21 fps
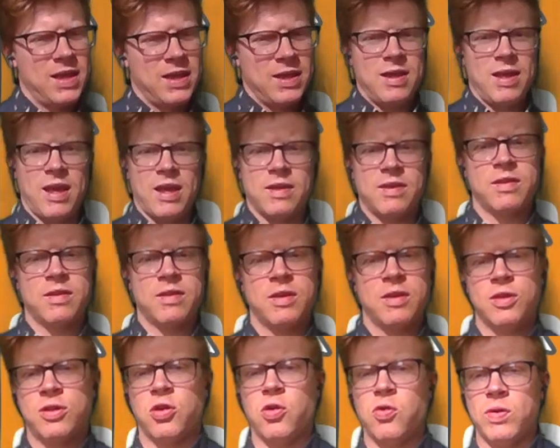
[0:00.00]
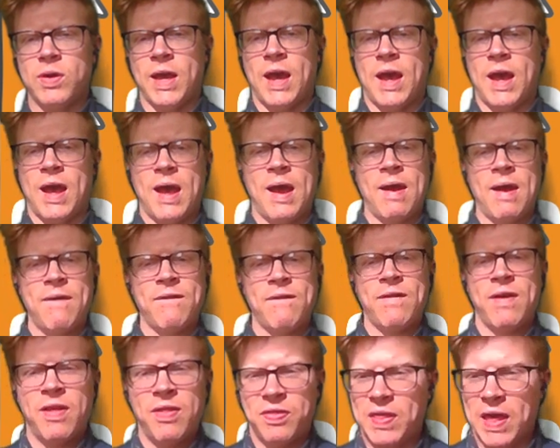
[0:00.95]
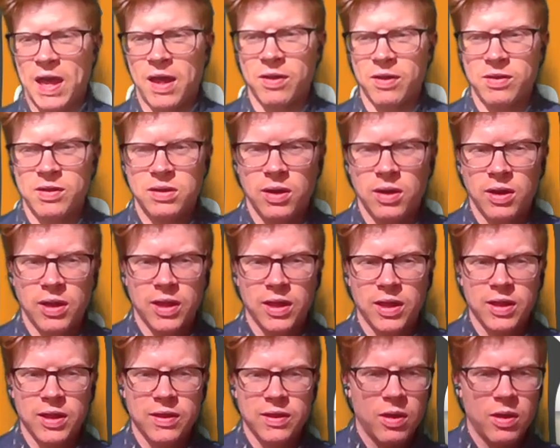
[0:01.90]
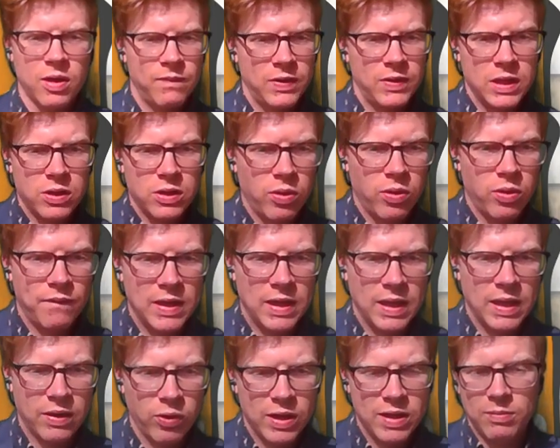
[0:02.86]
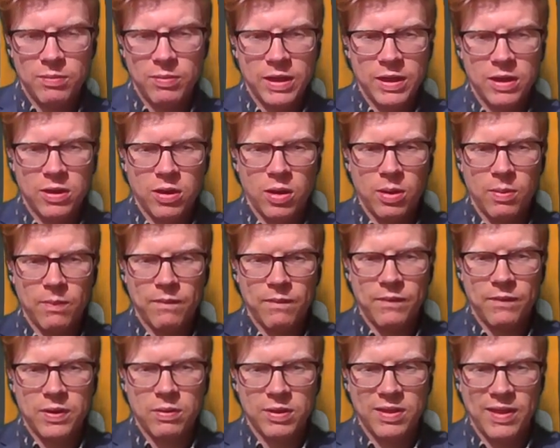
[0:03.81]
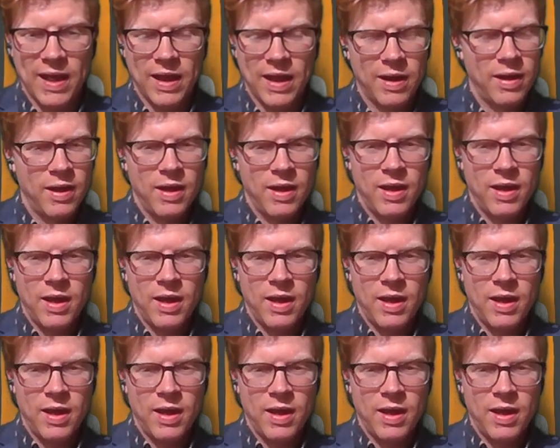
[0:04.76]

Yes, $2,500. Hopefully you're all feeling reasonably confident with that.